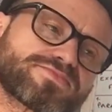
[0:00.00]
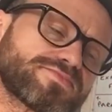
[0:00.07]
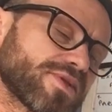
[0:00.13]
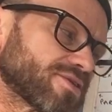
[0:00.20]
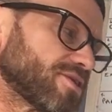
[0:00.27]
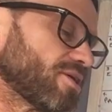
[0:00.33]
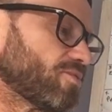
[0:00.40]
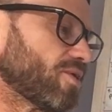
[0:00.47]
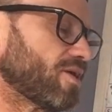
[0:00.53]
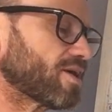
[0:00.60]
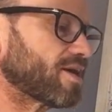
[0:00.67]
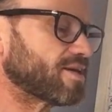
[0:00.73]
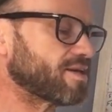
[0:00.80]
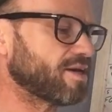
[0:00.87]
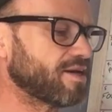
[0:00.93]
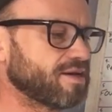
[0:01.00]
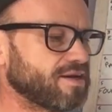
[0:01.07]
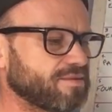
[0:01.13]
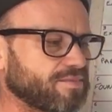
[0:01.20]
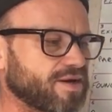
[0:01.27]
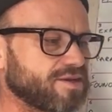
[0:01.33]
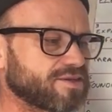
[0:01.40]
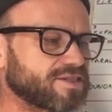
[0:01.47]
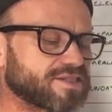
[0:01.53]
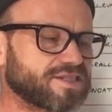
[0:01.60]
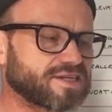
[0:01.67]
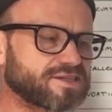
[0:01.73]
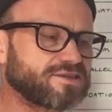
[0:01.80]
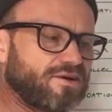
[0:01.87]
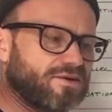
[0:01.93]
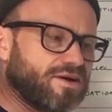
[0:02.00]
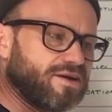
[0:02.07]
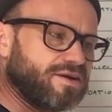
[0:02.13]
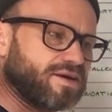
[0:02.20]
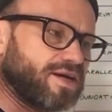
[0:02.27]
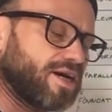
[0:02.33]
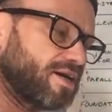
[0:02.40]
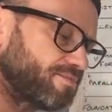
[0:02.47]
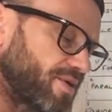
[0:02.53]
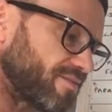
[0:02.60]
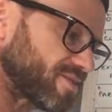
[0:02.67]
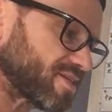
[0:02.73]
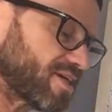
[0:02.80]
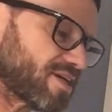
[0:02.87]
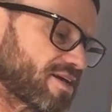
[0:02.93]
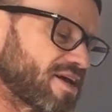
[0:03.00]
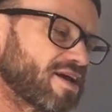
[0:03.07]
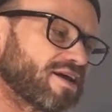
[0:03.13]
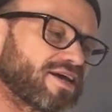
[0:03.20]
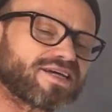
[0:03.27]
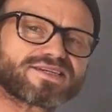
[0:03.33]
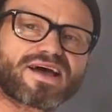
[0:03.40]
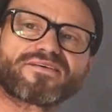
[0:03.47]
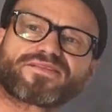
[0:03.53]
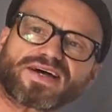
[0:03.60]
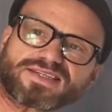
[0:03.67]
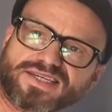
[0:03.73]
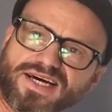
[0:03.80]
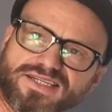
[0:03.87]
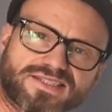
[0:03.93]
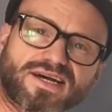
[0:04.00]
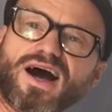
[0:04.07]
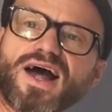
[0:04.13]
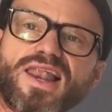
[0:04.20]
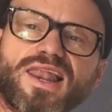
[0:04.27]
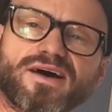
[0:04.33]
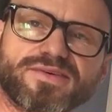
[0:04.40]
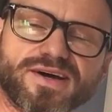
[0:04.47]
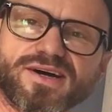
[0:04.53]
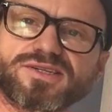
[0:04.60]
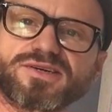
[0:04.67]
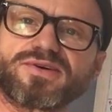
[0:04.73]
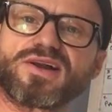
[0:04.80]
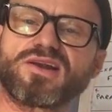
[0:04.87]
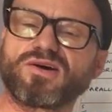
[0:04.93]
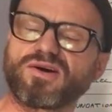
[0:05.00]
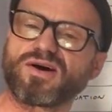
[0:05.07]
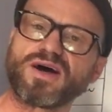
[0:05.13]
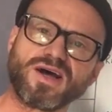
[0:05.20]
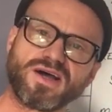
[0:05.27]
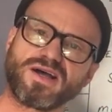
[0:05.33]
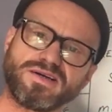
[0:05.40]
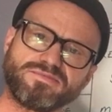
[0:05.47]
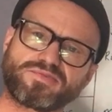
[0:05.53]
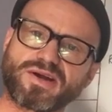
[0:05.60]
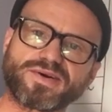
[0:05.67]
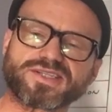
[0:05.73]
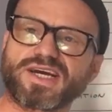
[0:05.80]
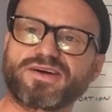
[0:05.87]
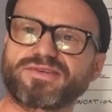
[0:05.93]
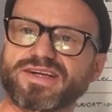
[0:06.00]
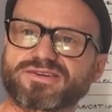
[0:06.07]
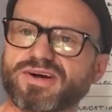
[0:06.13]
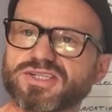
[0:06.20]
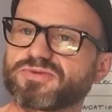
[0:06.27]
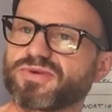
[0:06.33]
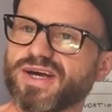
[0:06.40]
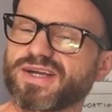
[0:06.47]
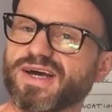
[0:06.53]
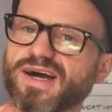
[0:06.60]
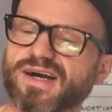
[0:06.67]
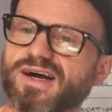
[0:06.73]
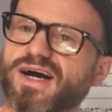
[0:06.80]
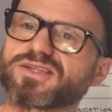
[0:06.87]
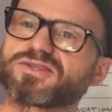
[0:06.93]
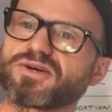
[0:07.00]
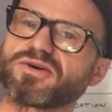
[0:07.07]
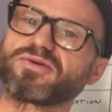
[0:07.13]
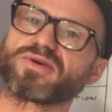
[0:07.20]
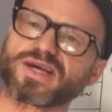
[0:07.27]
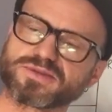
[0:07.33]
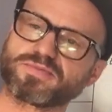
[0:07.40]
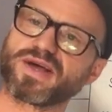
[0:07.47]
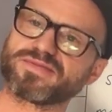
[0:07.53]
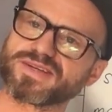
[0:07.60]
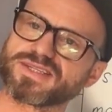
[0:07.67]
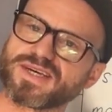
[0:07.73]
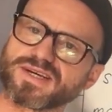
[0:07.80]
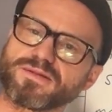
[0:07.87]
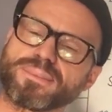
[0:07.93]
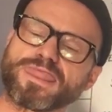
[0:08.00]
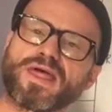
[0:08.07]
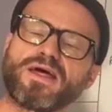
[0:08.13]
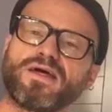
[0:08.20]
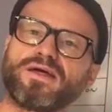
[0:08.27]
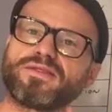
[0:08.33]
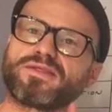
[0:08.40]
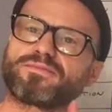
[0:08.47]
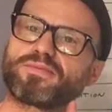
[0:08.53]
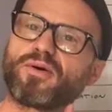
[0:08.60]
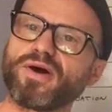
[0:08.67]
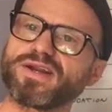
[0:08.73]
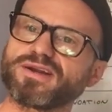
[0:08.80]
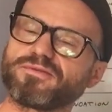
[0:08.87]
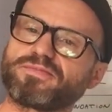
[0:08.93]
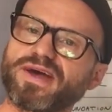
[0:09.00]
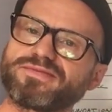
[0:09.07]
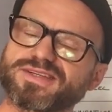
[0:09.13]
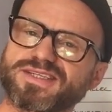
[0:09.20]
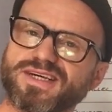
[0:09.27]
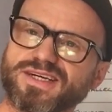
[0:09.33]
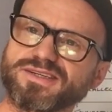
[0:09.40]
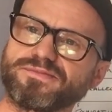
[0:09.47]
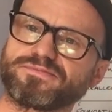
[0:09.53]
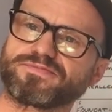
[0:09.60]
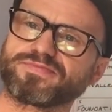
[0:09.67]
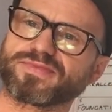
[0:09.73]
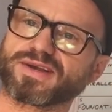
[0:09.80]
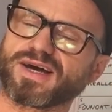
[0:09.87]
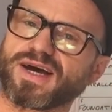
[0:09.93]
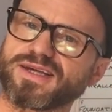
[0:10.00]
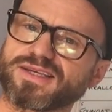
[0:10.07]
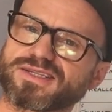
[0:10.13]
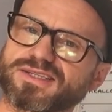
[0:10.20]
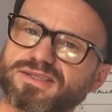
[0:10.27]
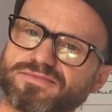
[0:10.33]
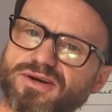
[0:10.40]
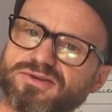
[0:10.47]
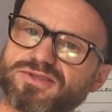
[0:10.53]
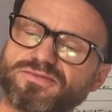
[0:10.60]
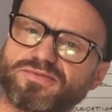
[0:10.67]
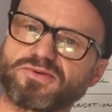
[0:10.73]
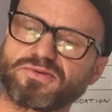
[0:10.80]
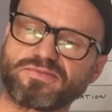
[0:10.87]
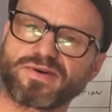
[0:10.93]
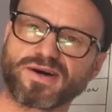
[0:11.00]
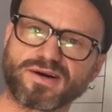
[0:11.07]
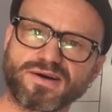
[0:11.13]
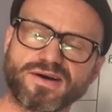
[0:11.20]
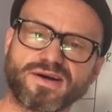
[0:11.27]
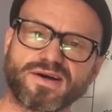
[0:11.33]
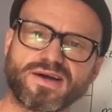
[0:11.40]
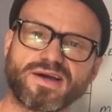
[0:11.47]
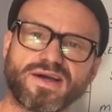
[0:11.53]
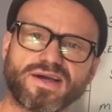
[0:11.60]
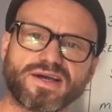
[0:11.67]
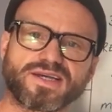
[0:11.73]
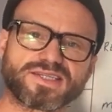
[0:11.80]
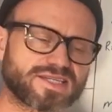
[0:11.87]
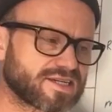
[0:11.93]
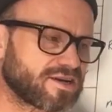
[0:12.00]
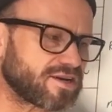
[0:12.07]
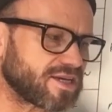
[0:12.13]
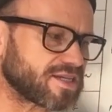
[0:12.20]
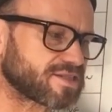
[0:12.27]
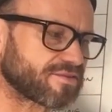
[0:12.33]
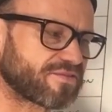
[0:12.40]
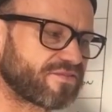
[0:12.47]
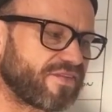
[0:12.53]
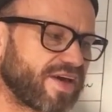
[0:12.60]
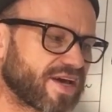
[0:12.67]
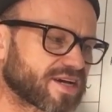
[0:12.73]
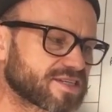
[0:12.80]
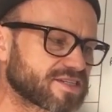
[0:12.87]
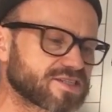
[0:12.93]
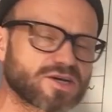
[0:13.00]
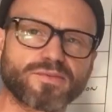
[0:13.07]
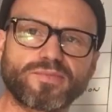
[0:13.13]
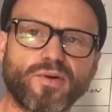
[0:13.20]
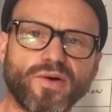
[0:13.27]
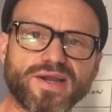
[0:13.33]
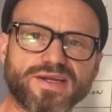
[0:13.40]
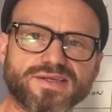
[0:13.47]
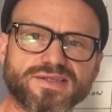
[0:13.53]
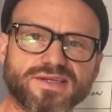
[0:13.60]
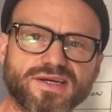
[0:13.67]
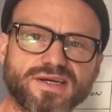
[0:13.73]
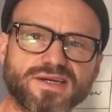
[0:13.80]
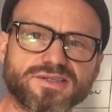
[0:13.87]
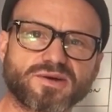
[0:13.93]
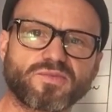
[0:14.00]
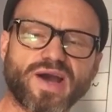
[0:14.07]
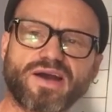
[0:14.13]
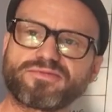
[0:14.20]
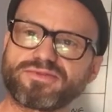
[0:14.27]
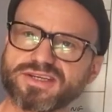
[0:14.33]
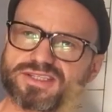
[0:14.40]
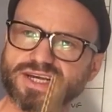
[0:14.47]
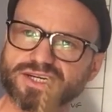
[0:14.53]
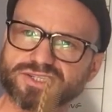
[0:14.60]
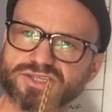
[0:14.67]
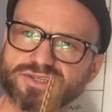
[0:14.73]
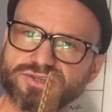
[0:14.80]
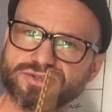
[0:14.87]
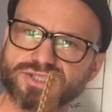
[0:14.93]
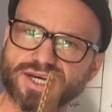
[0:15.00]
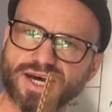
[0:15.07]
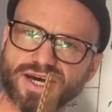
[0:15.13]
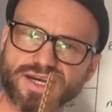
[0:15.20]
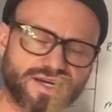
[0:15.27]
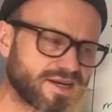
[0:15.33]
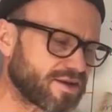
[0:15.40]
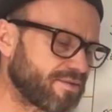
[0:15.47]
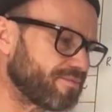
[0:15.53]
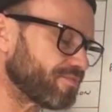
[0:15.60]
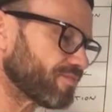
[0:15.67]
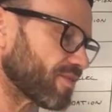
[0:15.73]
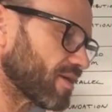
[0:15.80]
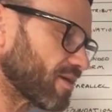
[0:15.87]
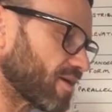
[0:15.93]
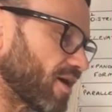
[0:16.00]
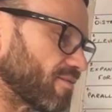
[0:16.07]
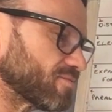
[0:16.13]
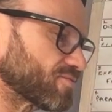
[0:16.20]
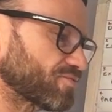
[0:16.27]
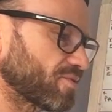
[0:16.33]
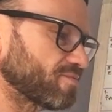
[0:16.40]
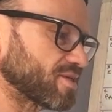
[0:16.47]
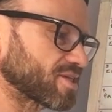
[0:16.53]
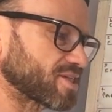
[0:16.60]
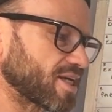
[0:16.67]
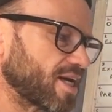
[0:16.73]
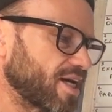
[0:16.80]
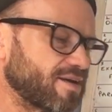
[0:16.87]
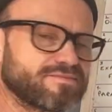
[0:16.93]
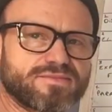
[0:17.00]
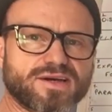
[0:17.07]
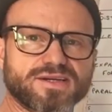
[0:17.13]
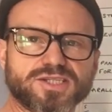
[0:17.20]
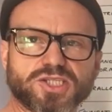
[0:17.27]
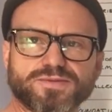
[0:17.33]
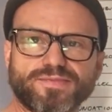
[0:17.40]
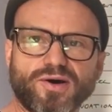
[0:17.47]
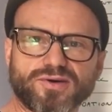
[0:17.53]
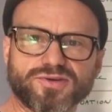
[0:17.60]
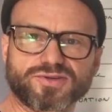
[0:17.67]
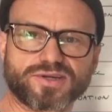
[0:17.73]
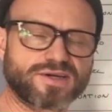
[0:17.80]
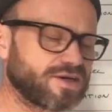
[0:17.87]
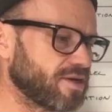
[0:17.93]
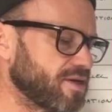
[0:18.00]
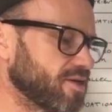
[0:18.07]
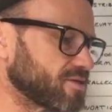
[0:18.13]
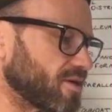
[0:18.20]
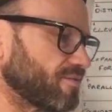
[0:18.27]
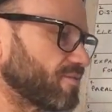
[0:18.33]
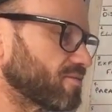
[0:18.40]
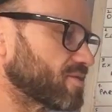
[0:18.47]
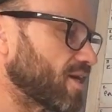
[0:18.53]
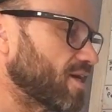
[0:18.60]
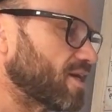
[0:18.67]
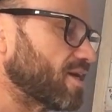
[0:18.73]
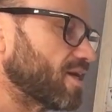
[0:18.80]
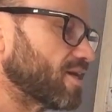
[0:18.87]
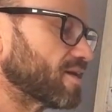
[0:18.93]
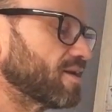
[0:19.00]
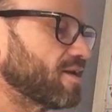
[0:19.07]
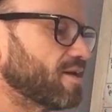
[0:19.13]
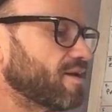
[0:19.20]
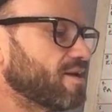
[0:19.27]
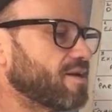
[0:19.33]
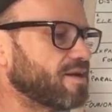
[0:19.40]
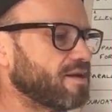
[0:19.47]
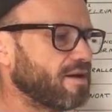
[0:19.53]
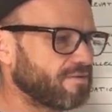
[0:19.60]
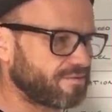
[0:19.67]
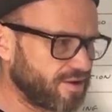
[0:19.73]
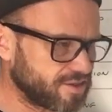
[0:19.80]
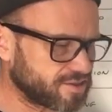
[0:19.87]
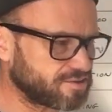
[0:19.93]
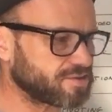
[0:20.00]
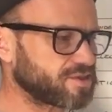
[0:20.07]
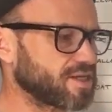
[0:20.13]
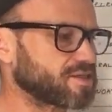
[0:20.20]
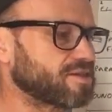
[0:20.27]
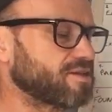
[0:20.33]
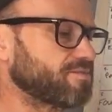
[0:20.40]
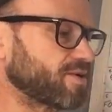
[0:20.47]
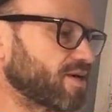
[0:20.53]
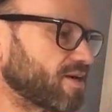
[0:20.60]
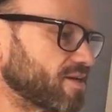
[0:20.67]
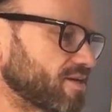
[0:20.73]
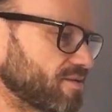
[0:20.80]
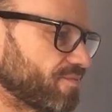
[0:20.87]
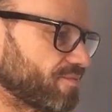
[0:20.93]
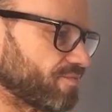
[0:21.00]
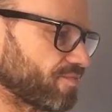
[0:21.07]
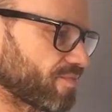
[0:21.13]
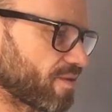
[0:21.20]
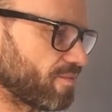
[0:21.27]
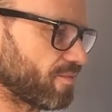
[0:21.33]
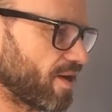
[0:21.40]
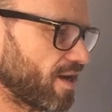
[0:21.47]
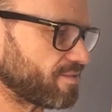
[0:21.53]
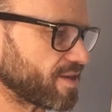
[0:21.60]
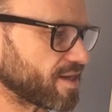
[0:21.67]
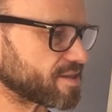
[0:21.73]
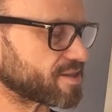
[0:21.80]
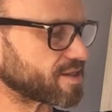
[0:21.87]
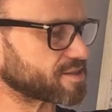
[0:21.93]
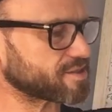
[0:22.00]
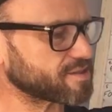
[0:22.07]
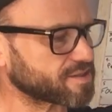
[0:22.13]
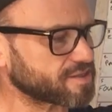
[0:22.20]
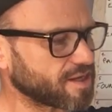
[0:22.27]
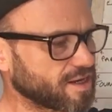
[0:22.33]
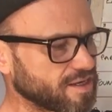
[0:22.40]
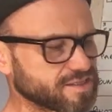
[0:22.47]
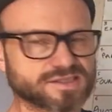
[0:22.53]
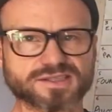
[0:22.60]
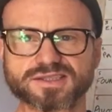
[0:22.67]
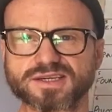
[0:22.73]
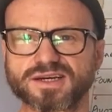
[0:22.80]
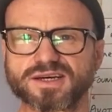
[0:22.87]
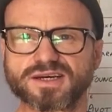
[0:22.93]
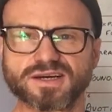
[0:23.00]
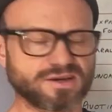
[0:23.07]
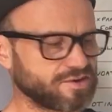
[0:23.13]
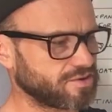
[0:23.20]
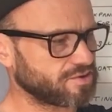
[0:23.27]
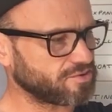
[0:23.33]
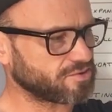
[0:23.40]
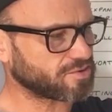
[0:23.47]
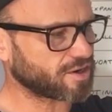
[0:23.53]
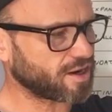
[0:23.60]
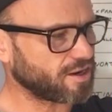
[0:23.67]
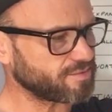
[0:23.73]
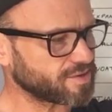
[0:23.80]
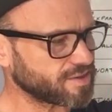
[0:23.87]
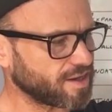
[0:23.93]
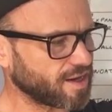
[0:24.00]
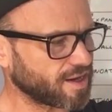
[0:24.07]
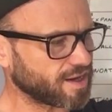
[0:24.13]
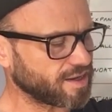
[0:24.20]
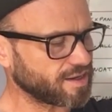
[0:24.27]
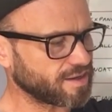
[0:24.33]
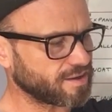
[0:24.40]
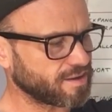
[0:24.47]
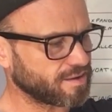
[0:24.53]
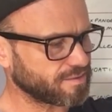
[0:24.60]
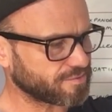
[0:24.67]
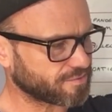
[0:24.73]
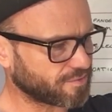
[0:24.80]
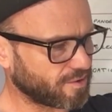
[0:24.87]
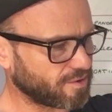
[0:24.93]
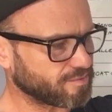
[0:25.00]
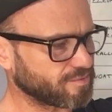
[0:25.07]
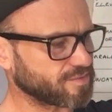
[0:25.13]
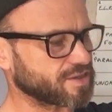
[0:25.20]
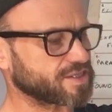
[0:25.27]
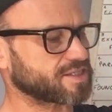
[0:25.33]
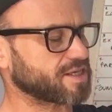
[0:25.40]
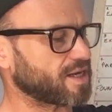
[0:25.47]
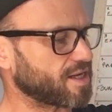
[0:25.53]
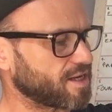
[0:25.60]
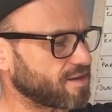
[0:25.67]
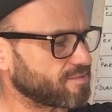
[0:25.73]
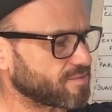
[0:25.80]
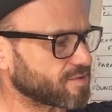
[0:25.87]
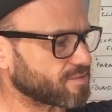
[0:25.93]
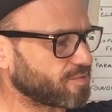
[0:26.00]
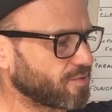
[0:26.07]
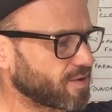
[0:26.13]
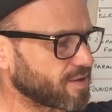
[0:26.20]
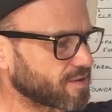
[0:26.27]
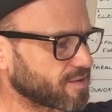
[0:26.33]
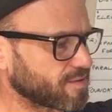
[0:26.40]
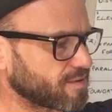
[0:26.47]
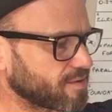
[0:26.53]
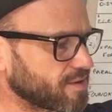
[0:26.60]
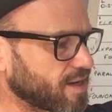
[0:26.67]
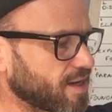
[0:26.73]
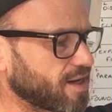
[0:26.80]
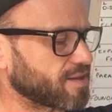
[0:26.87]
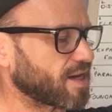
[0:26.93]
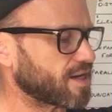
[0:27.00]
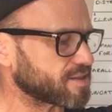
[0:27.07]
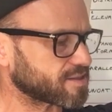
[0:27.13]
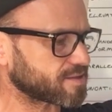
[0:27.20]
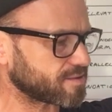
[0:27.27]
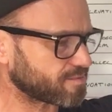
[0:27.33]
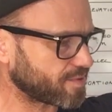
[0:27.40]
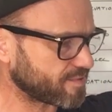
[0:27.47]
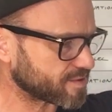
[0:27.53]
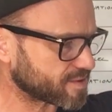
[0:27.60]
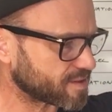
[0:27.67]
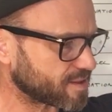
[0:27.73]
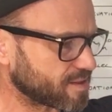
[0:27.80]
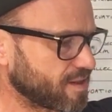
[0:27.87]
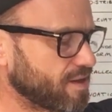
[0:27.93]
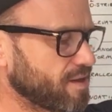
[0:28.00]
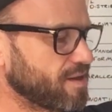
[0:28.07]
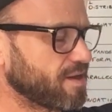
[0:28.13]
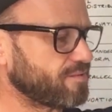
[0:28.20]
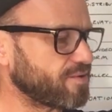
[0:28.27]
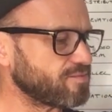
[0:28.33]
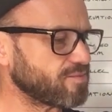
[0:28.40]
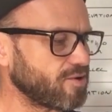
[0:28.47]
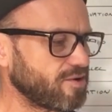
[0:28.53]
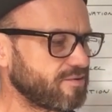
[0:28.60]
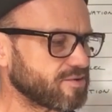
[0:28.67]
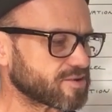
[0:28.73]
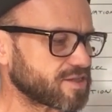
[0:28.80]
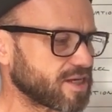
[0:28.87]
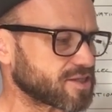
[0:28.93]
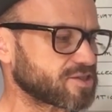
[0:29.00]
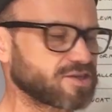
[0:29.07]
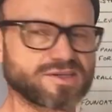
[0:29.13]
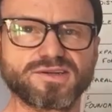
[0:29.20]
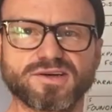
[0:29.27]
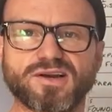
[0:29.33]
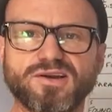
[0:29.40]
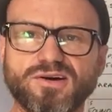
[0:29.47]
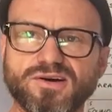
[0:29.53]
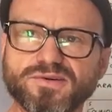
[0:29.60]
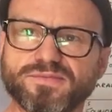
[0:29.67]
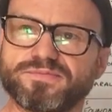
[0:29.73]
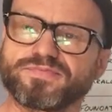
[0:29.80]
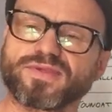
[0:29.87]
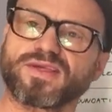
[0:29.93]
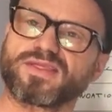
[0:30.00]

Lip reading: So you're working by using this tick tock, okay? Pivoting is fantastic. I love it. I do it a lot. Pretty much every graduated haircut I do is pivoting. The point of pivoting, okay, this is the most important part, is it's a fixed point. So every section you take comes from the same spot. So if you're taking a vertical section at the beginning, wherever that section starts, you're combing the hair from the same point. Yeah, that is pivoting. If you move your section along,